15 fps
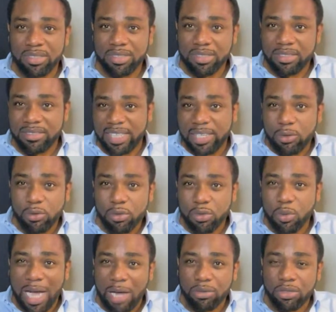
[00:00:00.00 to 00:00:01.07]
single you
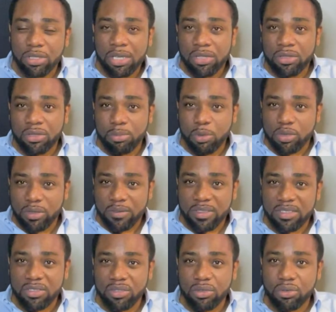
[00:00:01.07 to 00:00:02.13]
out to most of
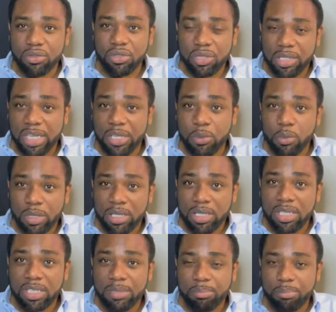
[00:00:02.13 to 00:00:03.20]
these institutions that you're a
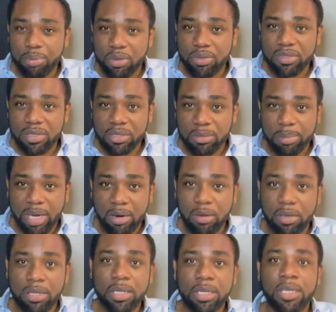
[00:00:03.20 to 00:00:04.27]
good person to bet
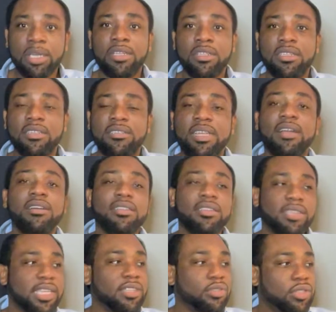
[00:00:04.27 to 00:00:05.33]
on. The
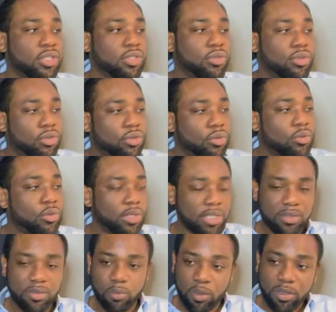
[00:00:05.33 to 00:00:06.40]
second thing you need to do
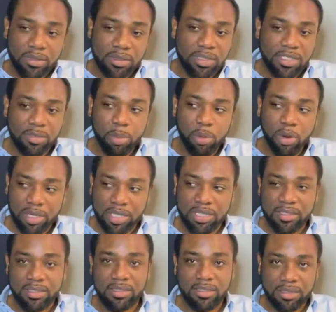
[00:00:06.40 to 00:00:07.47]
is, once this part
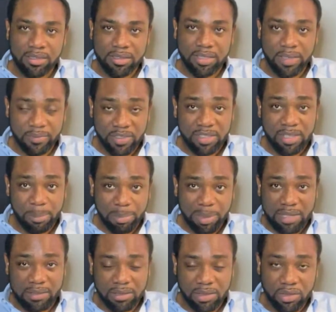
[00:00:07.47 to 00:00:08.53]
is, if this
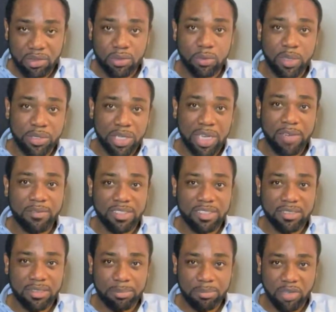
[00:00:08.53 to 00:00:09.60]
applies to you and you have
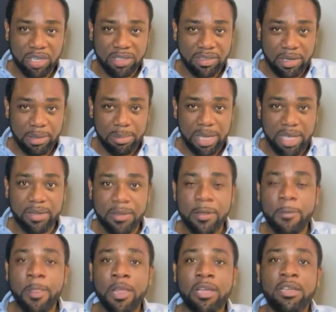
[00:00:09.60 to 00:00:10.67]
this criteria met,
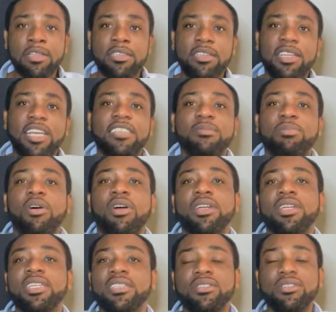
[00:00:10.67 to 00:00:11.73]
the next
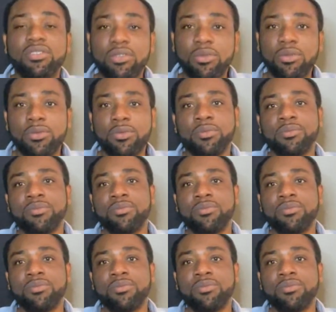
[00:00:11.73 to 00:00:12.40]
part is to